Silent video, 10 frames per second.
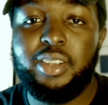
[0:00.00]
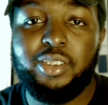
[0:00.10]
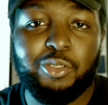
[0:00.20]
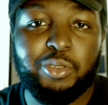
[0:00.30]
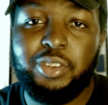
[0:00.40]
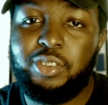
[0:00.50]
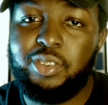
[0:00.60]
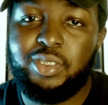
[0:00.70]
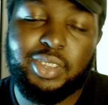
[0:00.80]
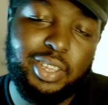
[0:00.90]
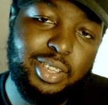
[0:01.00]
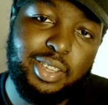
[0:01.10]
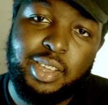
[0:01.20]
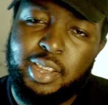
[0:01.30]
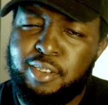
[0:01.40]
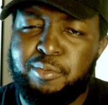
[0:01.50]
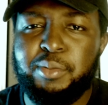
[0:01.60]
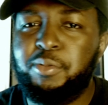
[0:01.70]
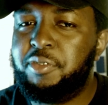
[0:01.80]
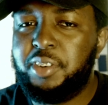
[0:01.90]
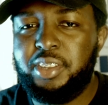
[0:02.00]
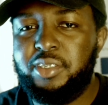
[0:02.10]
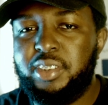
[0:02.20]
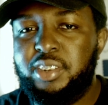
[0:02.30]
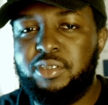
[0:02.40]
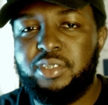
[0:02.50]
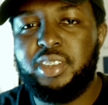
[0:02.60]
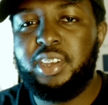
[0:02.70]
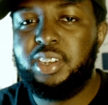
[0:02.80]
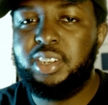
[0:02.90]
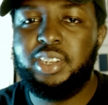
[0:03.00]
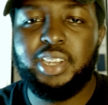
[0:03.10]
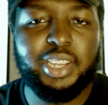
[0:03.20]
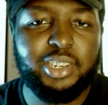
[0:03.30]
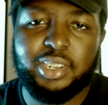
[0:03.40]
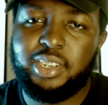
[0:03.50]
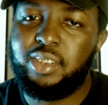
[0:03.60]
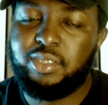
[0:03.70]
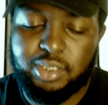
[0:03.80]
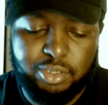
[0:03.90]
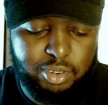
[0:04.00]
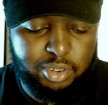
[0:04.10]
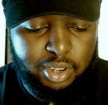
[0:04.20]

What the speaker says: I just wanted to see if people find this interesting, engaging, etc.